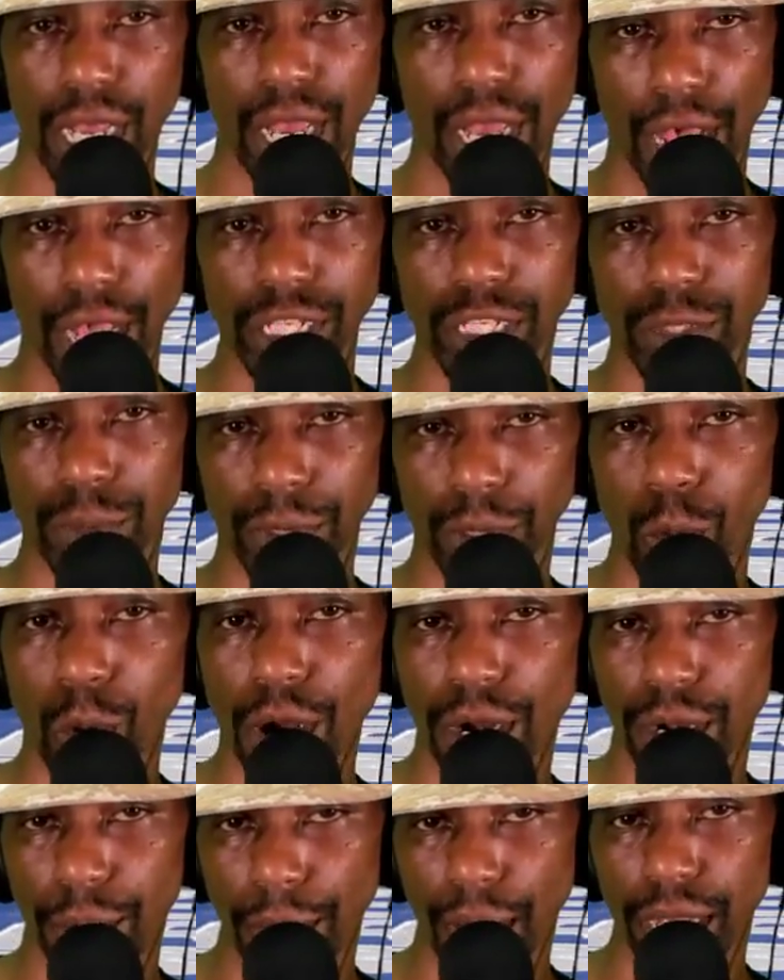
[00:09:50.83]
I used to be
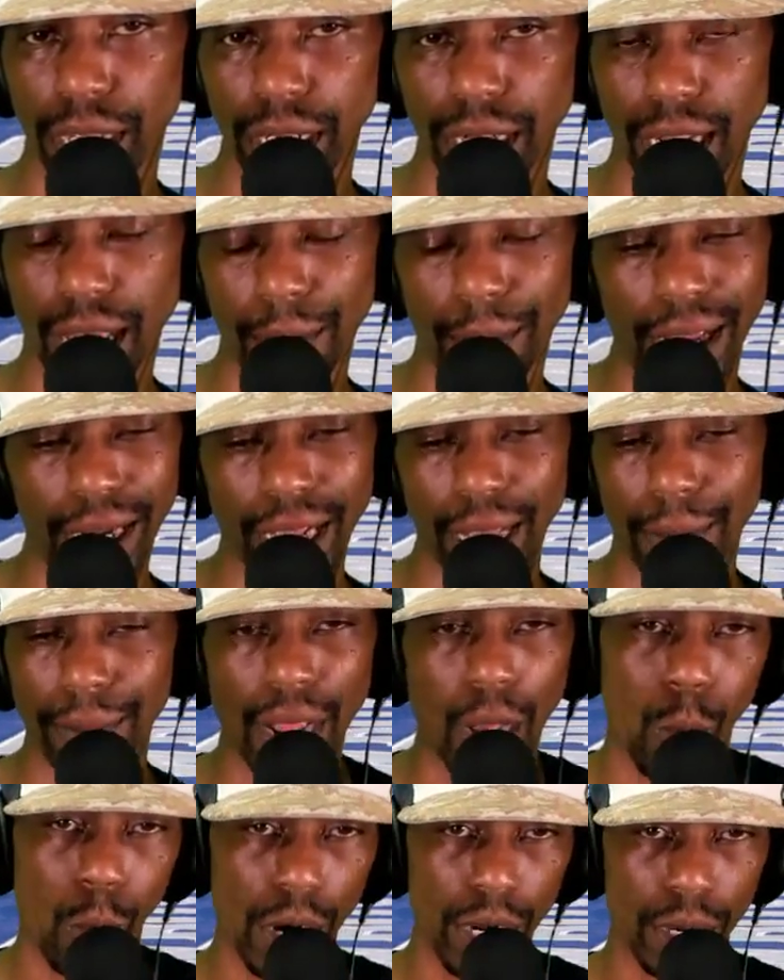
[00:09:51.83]
worried about Eli Manning. I'm
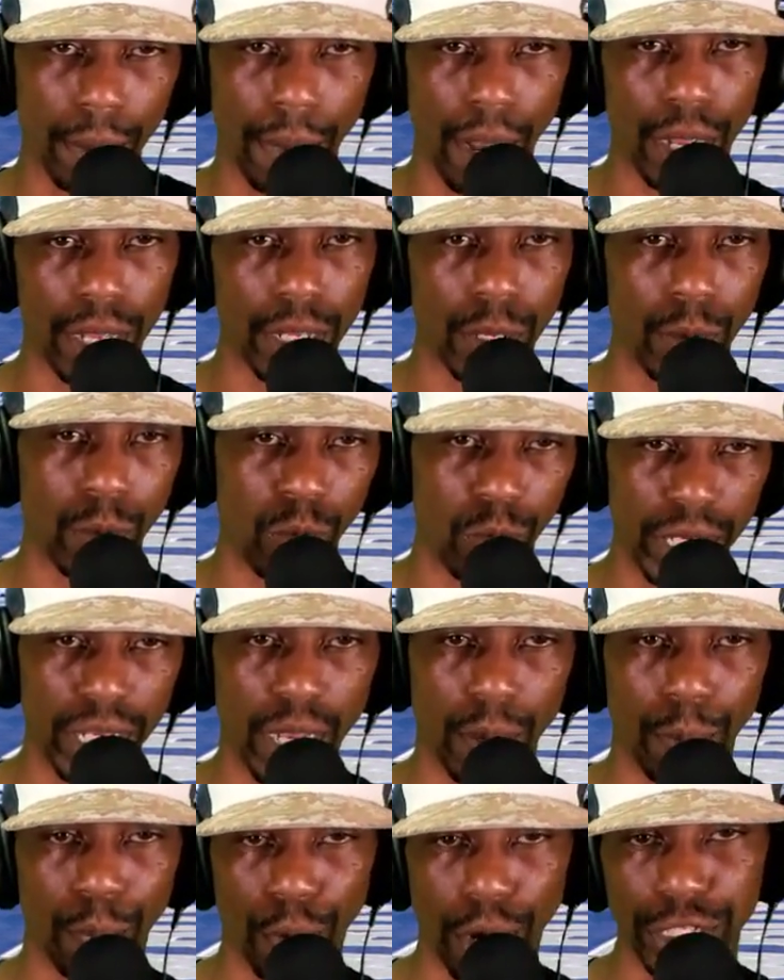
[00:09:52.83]
not worried about him. When we
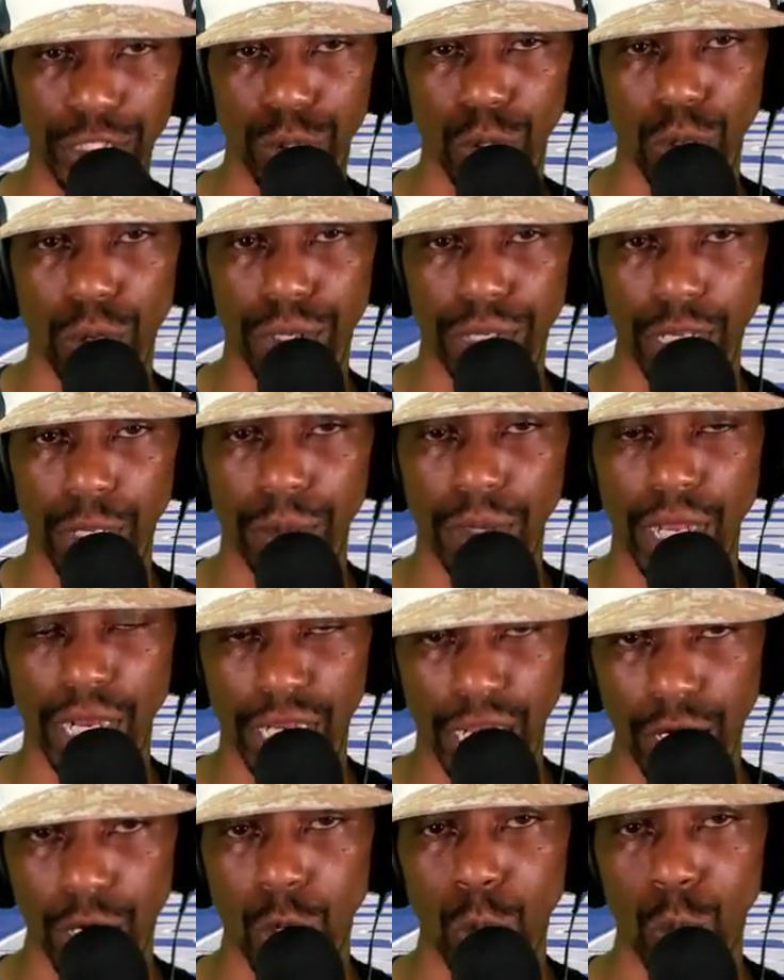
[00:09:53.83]
get pressure on him like
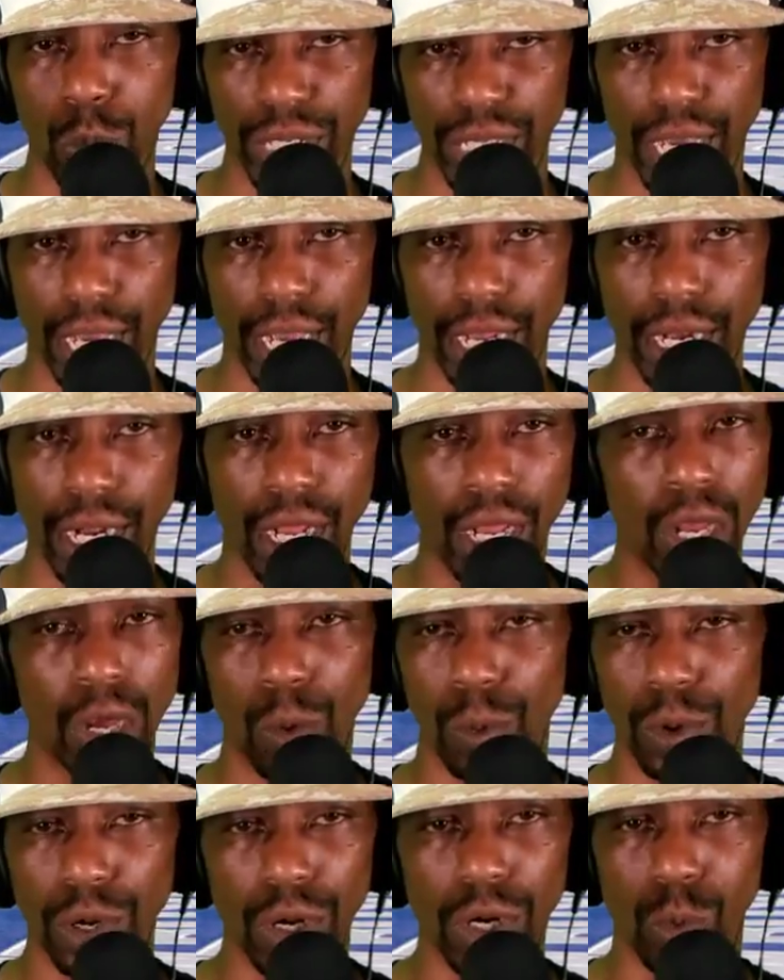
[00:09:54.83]
I know we can,
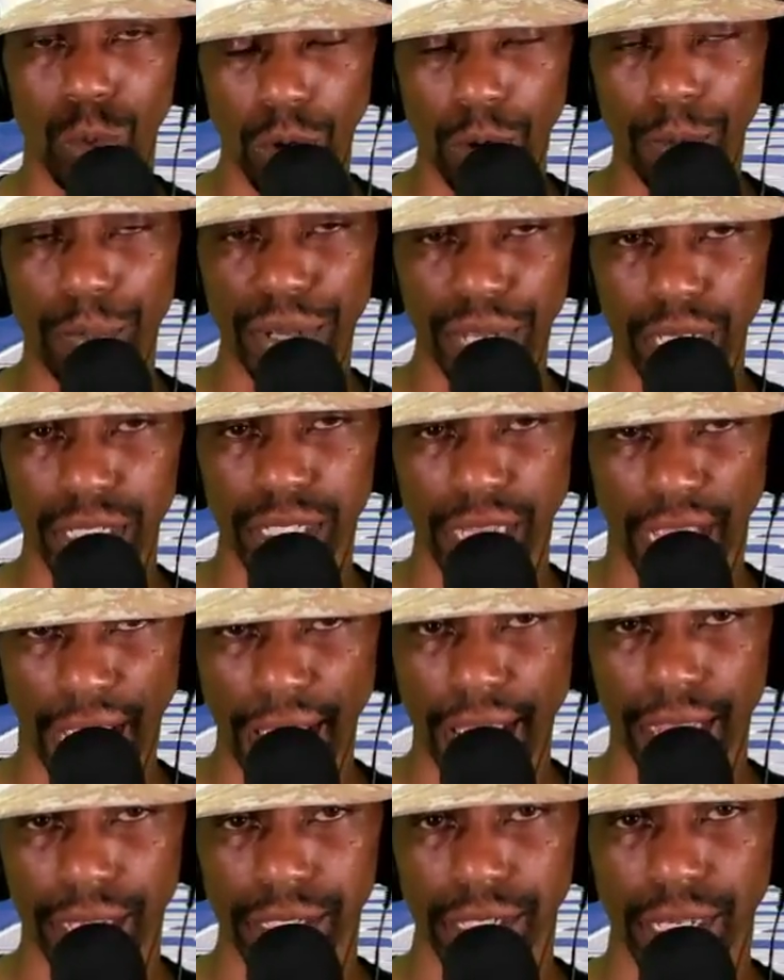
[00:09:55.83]
we're going to whoop his
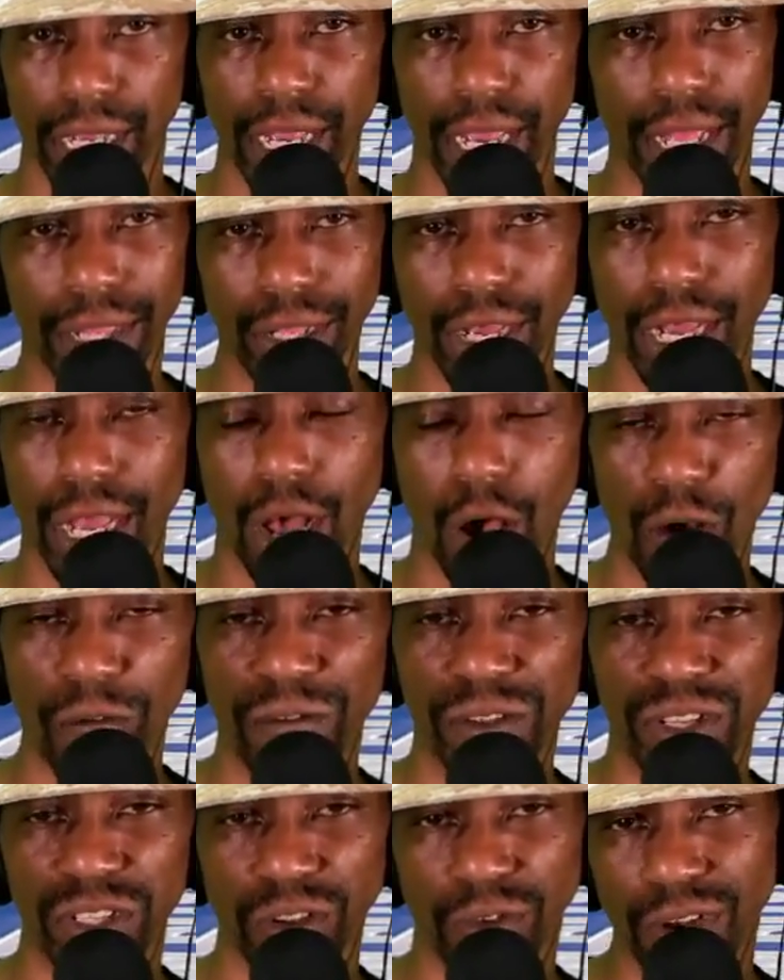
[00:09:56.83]
ass. And that
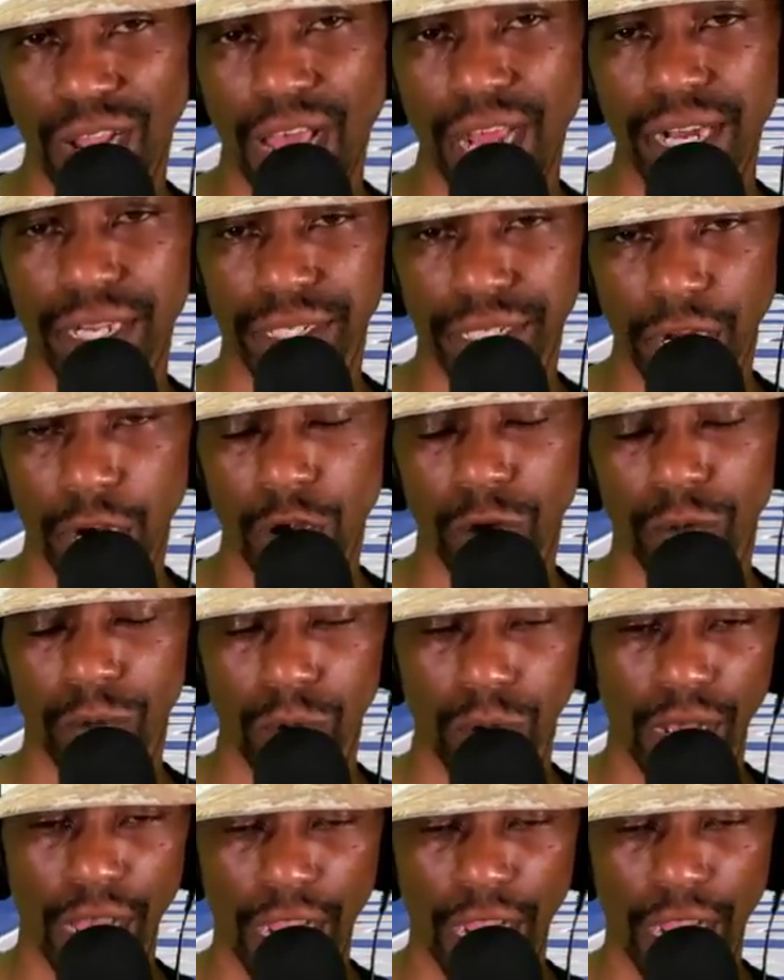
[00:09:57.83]
offensive line is terrible.